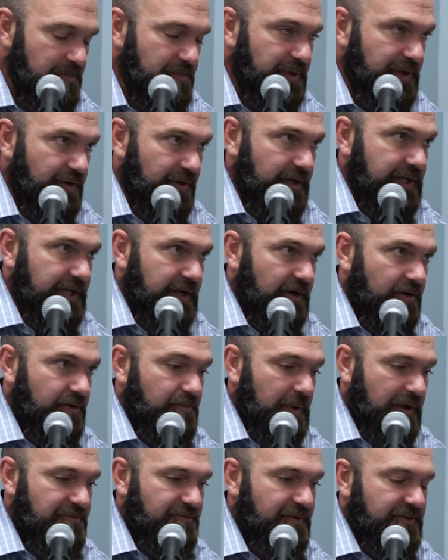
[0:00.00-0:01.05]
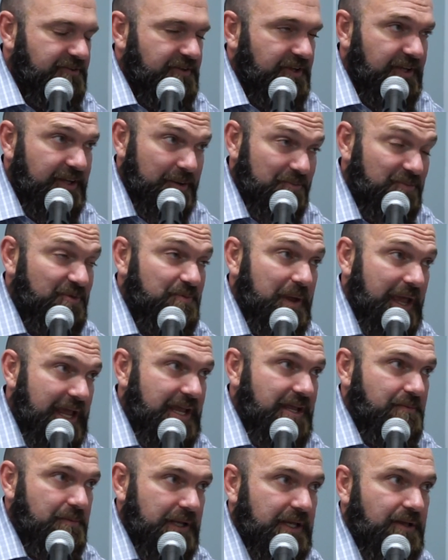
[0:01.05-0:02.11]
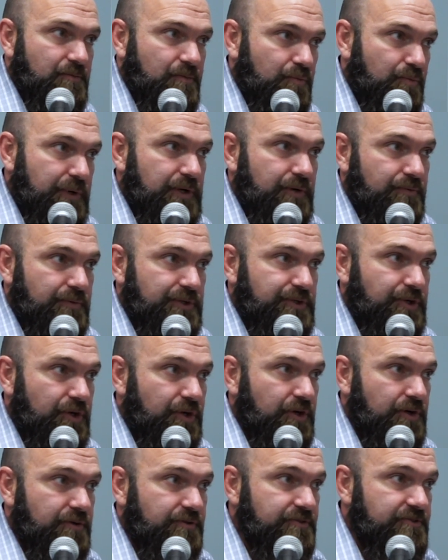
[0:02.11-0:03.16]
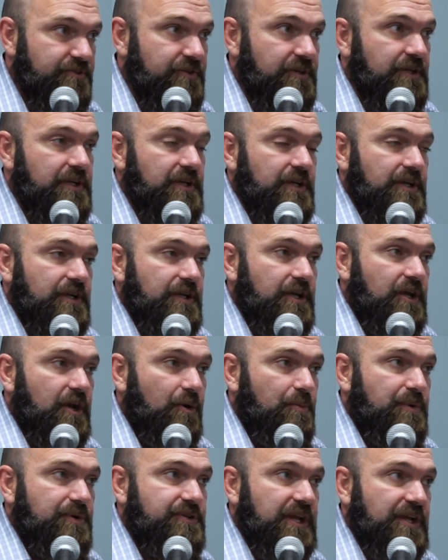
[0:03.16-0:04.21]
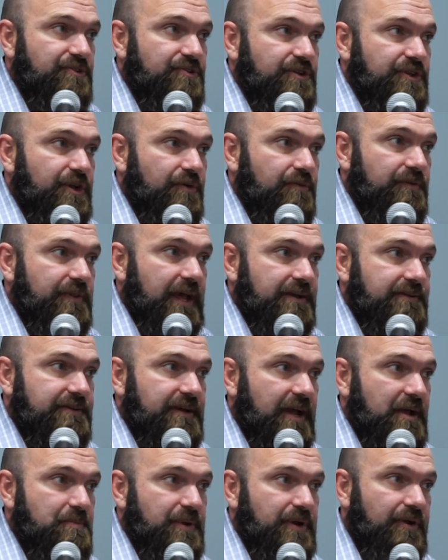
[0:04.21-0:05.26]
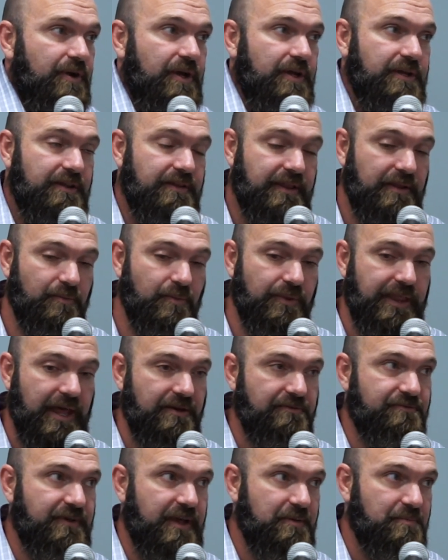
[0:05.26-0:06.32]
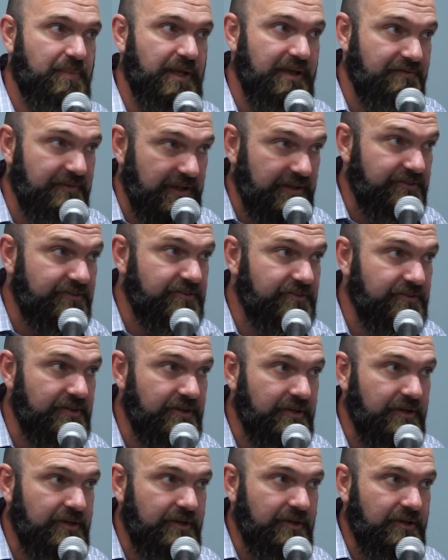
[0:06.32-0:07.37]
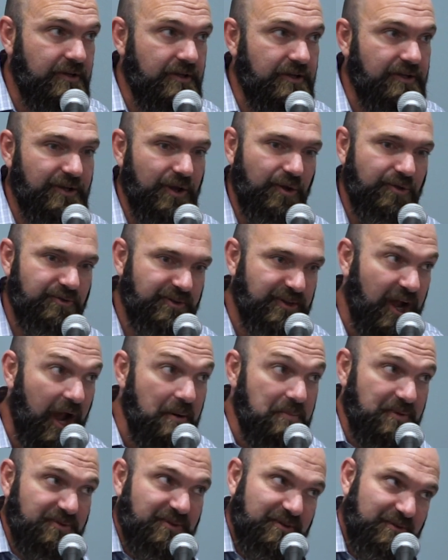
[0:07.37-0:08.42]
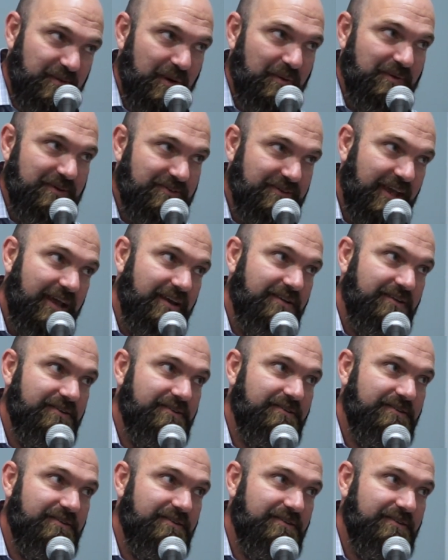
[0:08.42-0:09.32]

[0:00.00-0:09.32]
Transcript: period here, and my fixed income's paying me real returns, potentially over that time period. And then when that Fed pivots, it's the opposite of what we said.